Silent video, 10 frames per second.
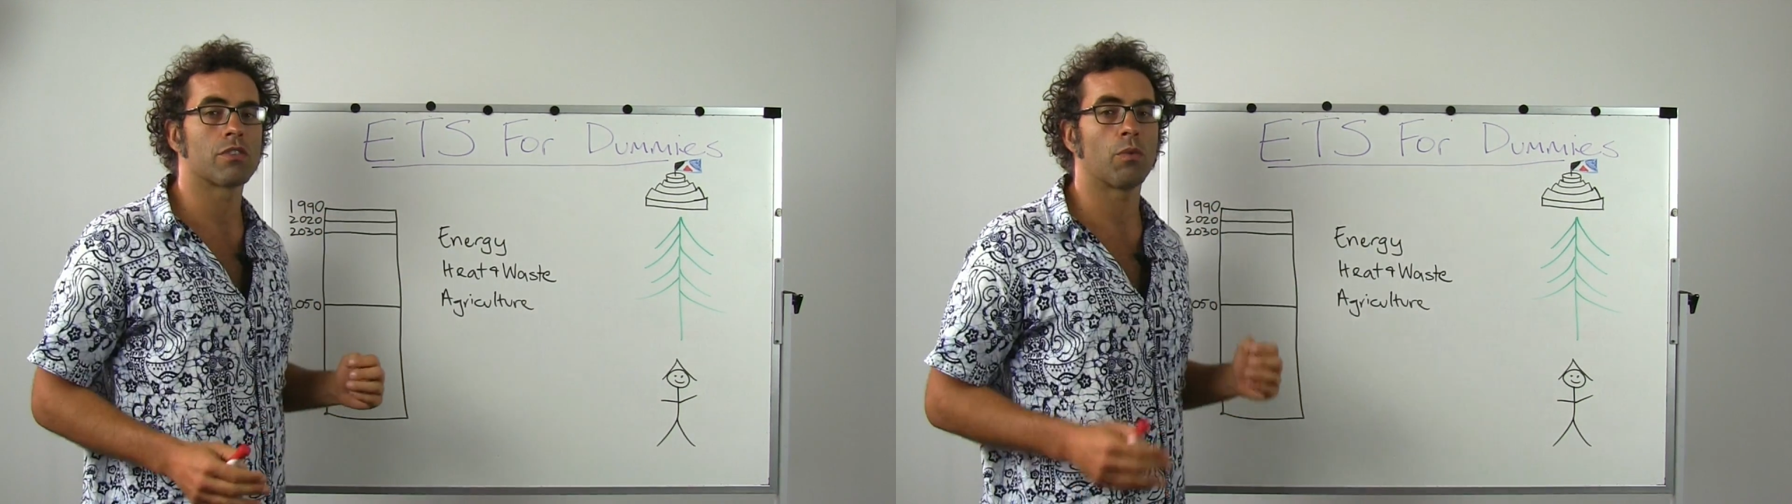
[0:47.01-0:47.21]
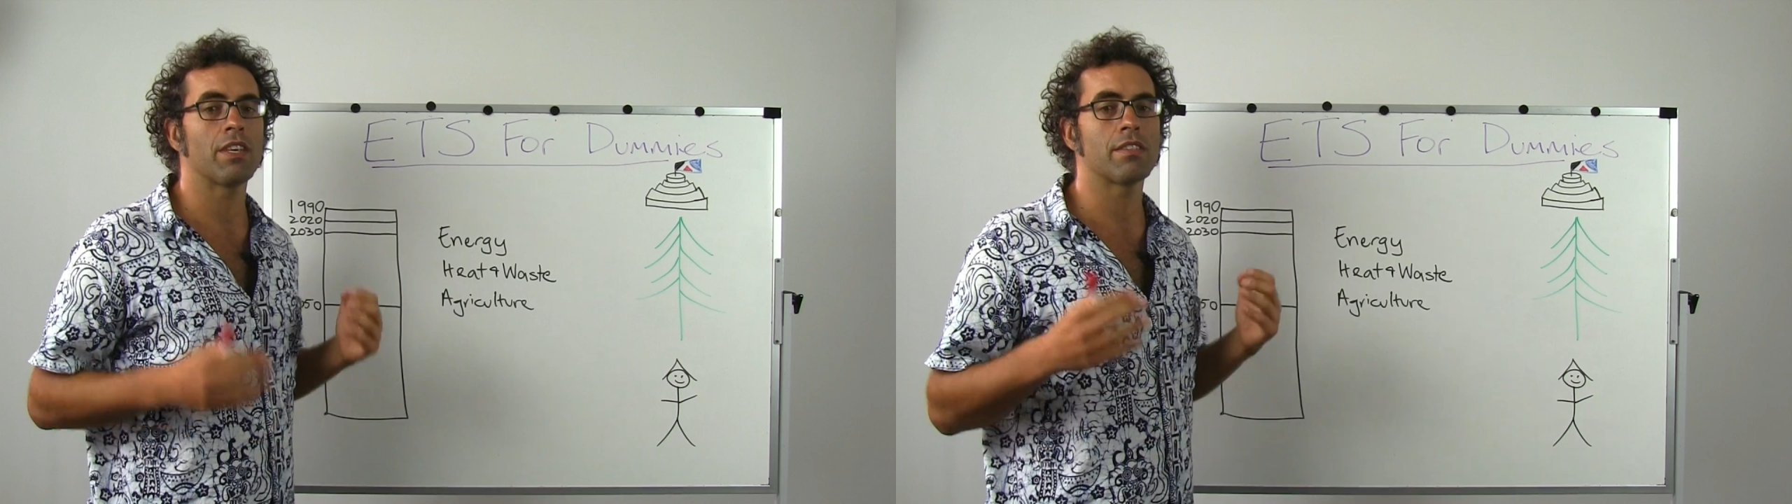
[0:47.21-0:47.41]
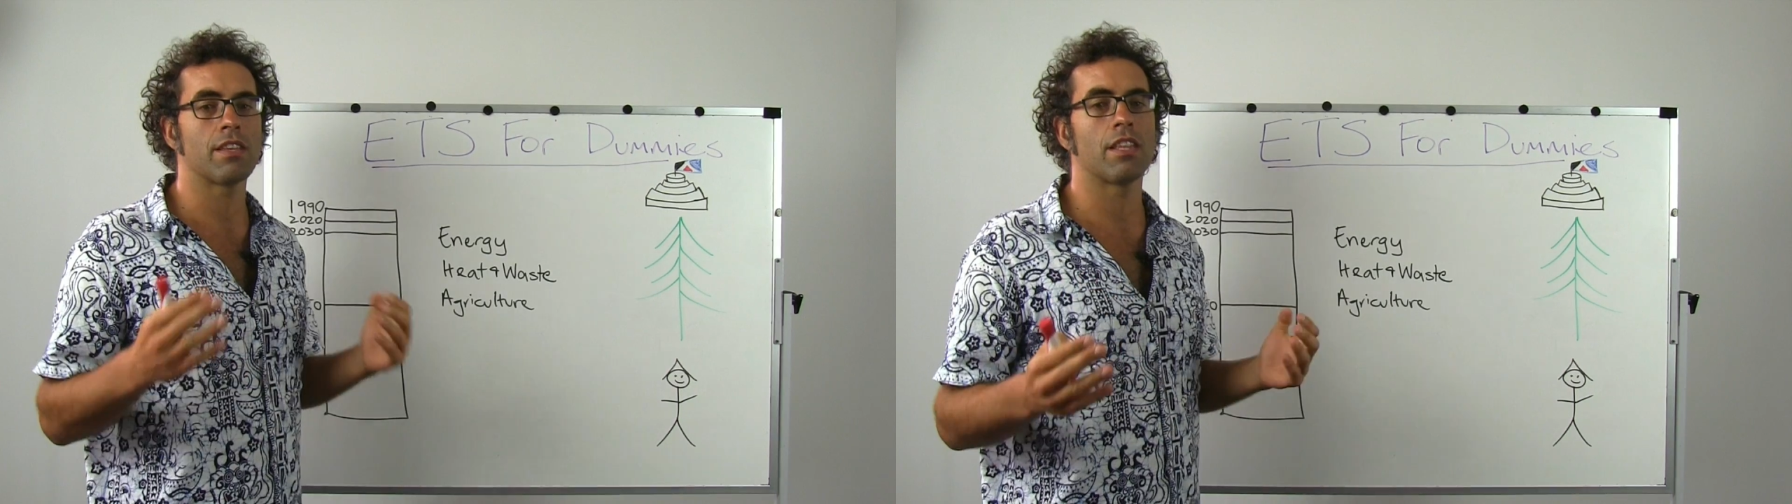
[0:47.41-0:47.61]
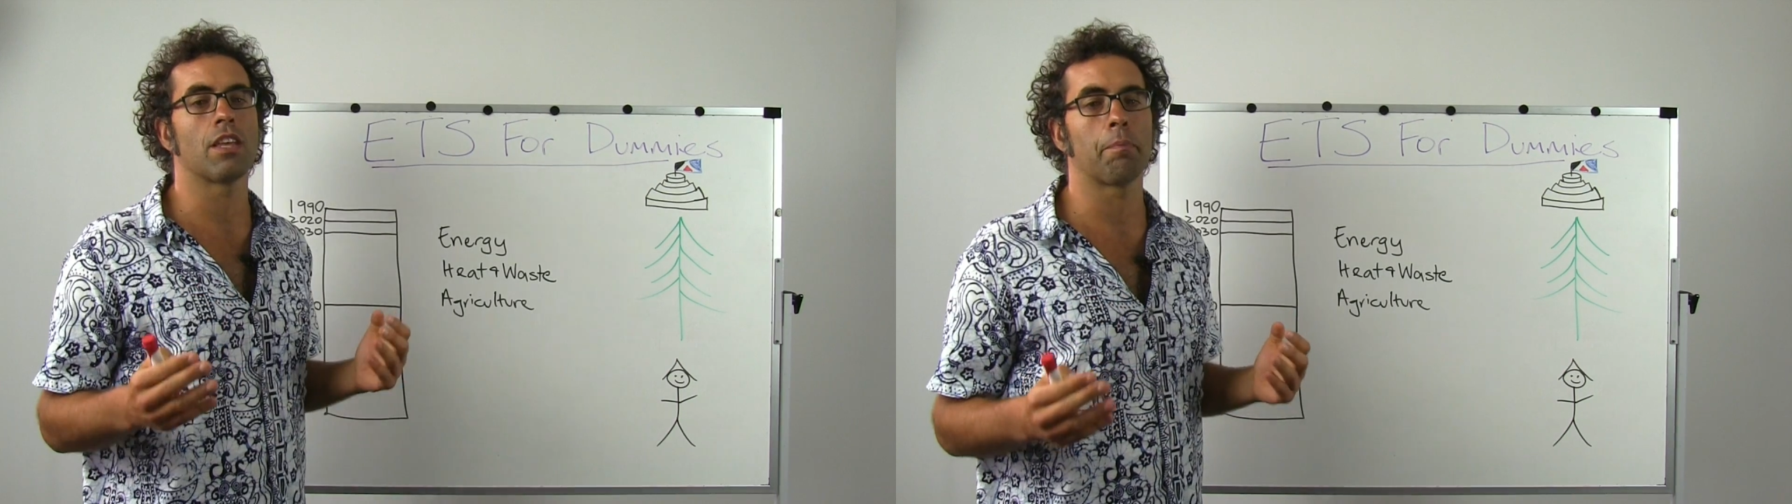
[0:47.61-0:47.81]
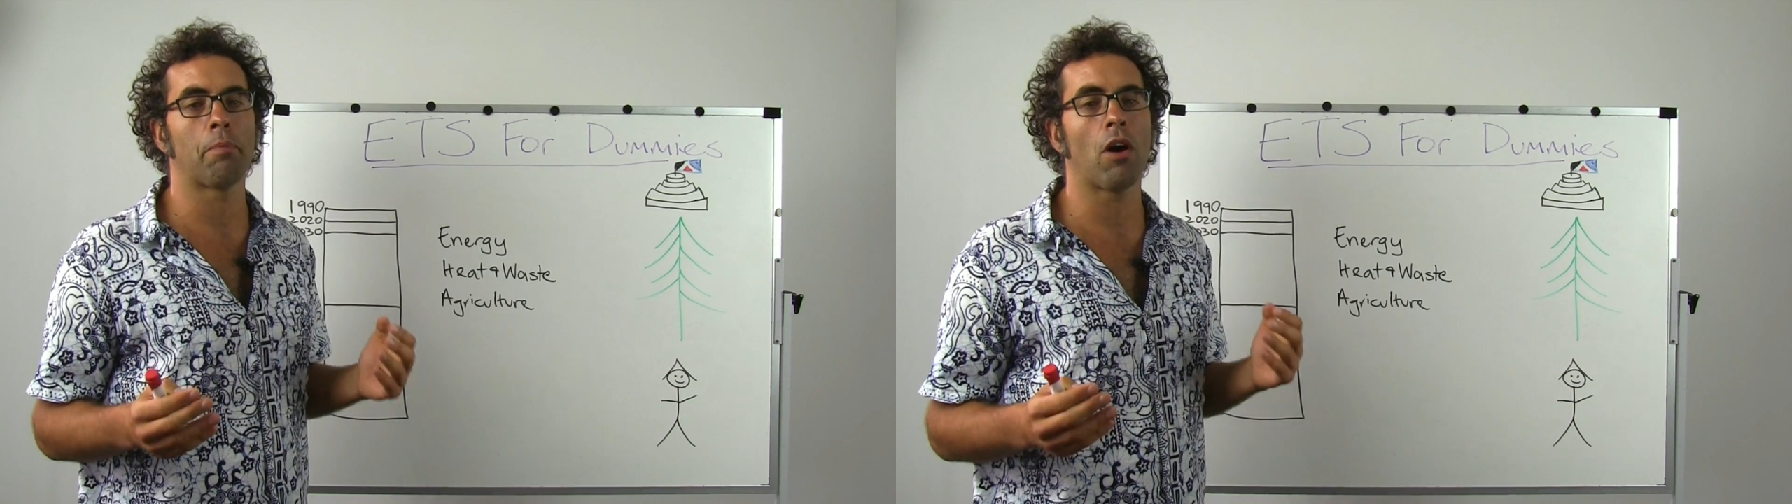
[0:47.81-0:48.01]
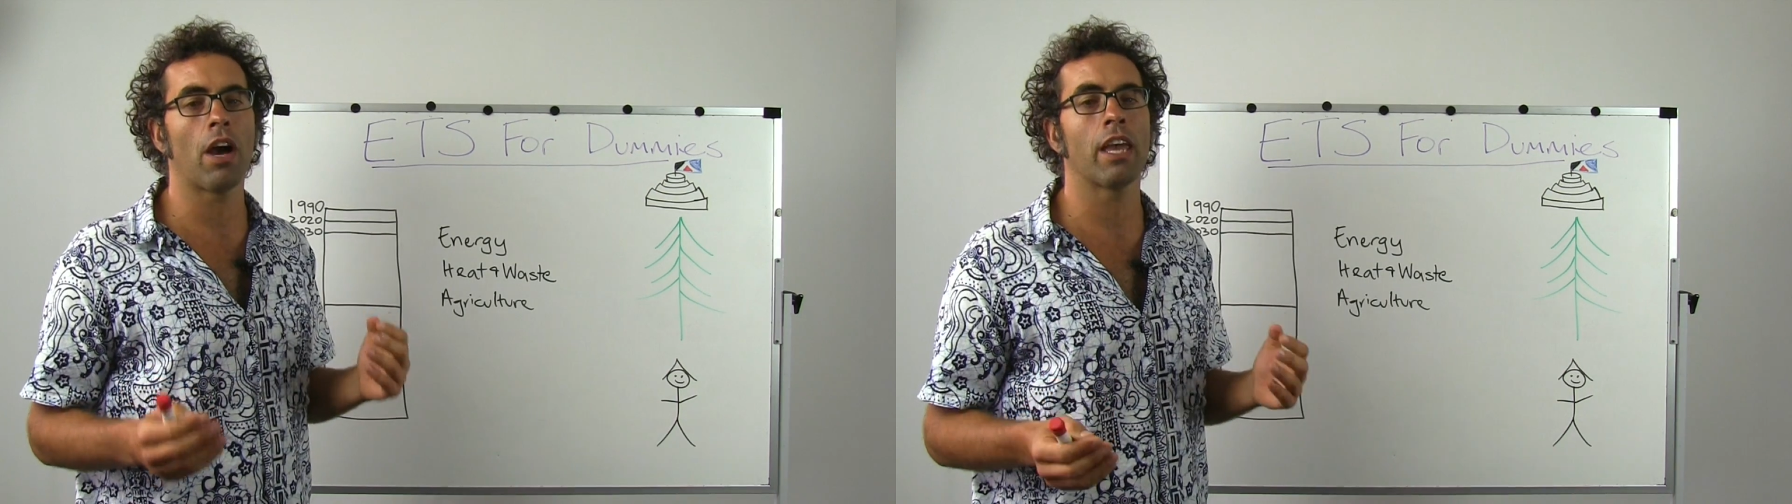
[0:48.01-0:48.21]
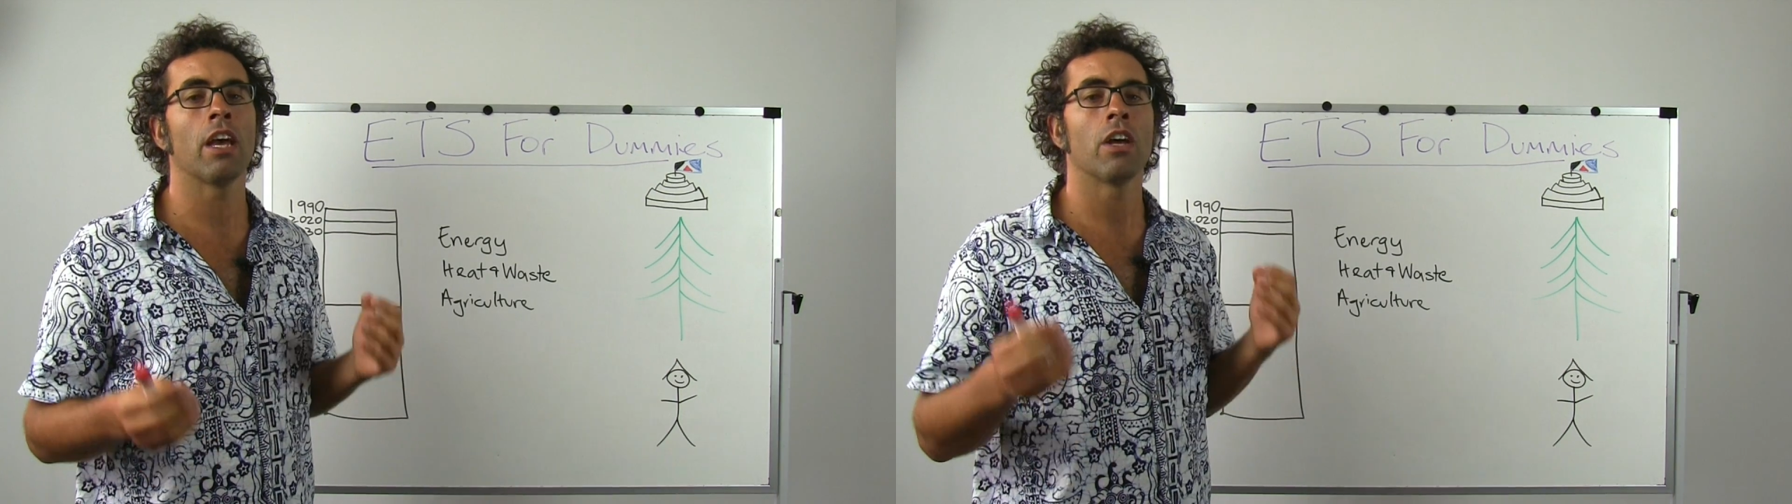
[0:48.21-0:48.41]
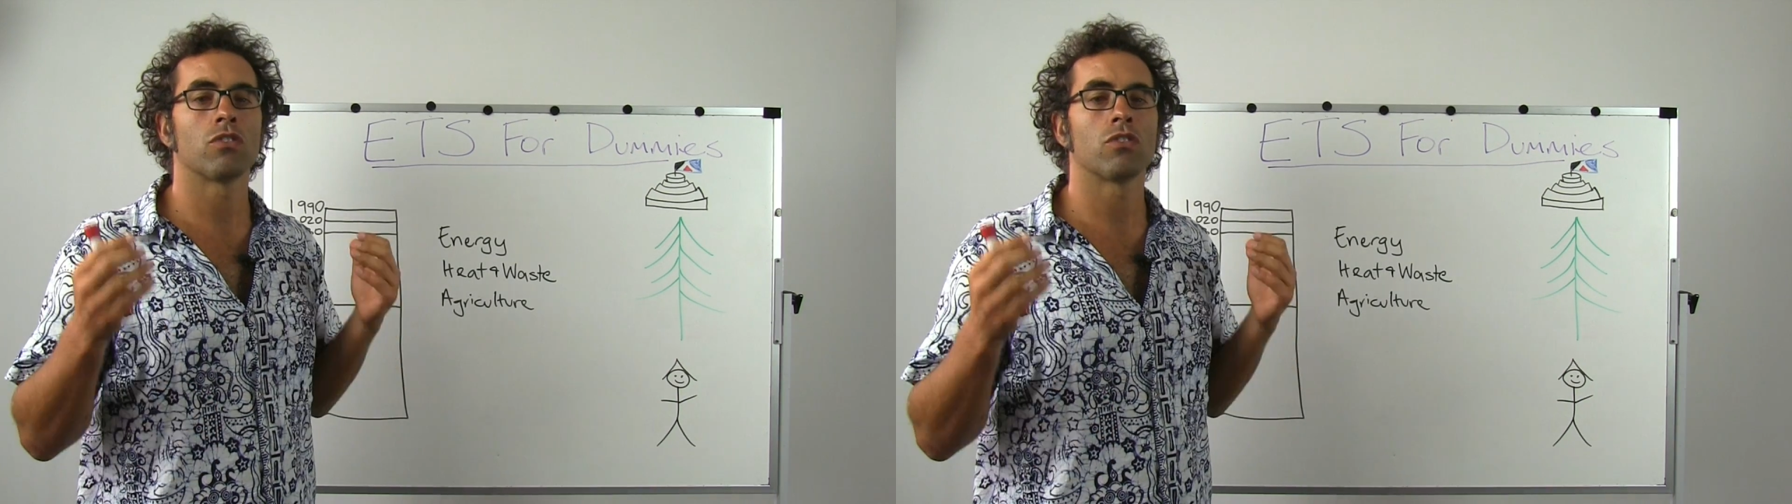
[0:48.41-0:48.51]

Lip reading: So we said that by